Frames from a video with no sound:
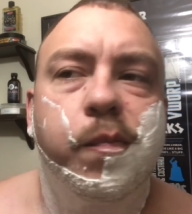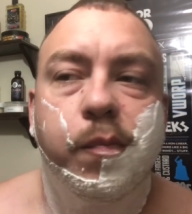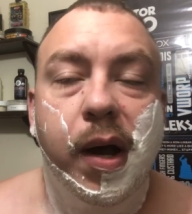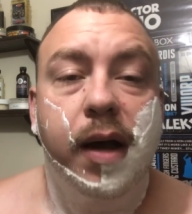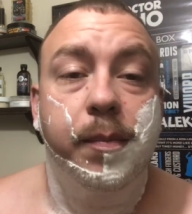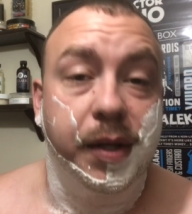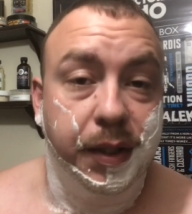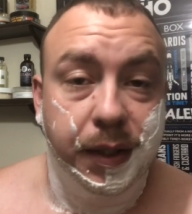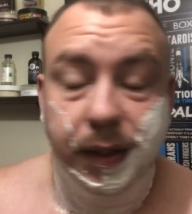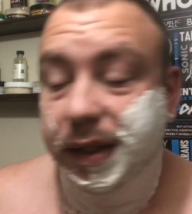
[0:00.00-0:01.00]
my
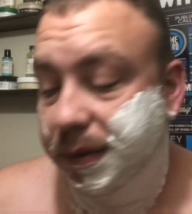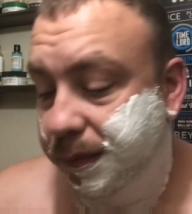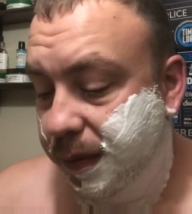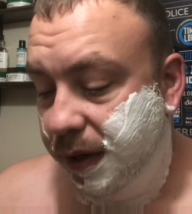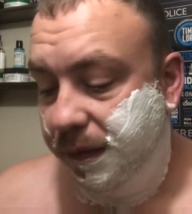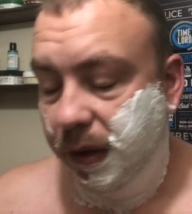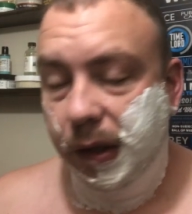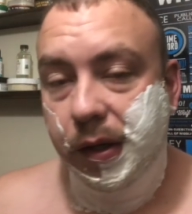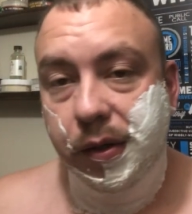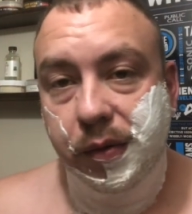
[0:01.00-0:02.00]
opinion is, if you're
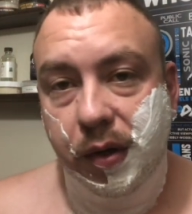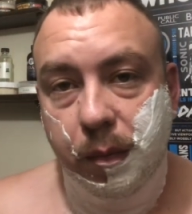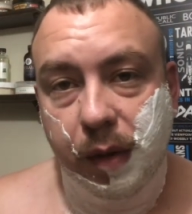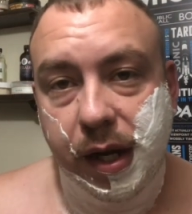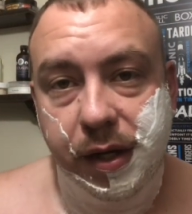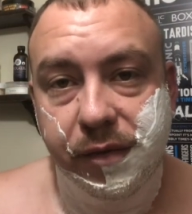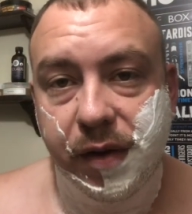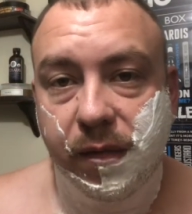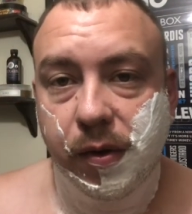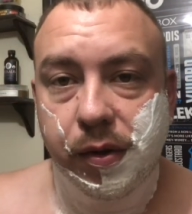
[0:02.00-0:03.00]
going to use a blade
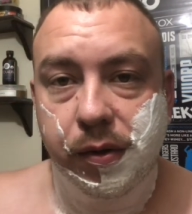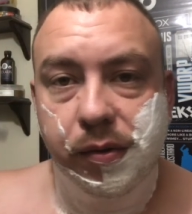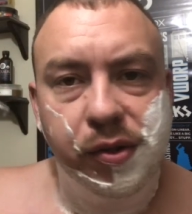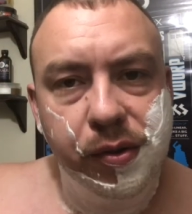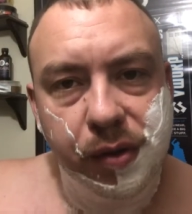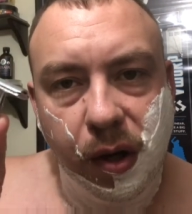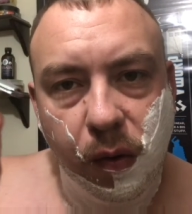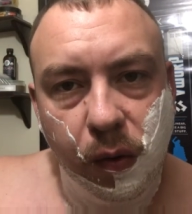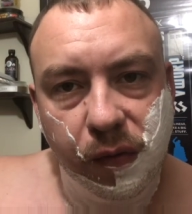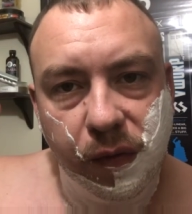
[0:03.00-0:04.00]
you've never used, use an
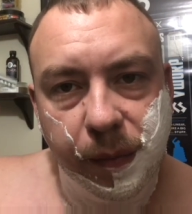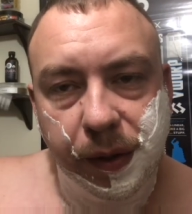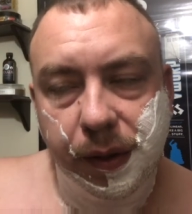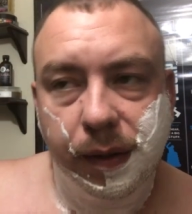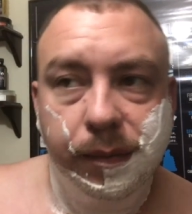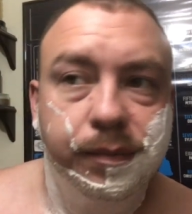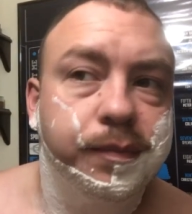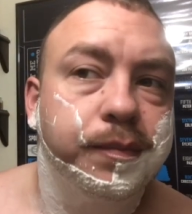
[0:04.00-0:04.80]
old familiar